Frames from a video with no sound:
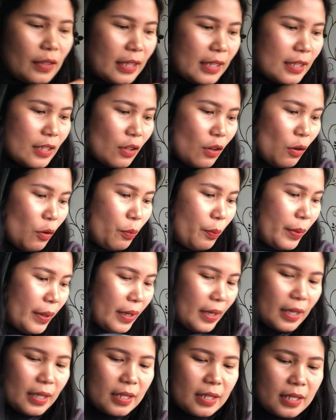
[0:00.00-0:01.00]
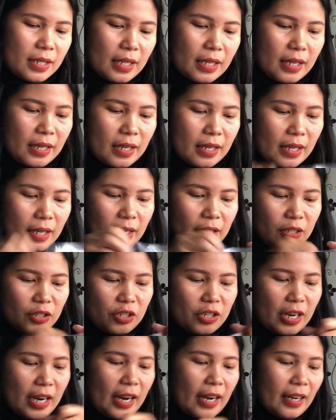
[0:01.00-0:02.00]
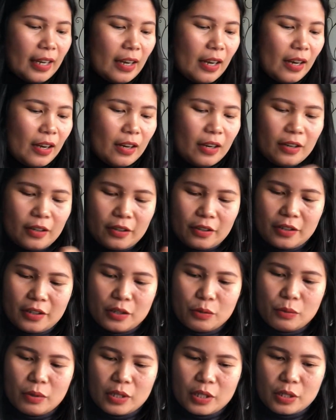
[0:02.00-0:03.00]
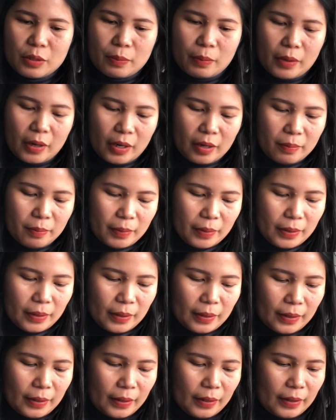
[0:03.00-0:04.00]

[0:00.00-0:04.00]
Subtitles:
let's open and see and check. Oh, this one's purple.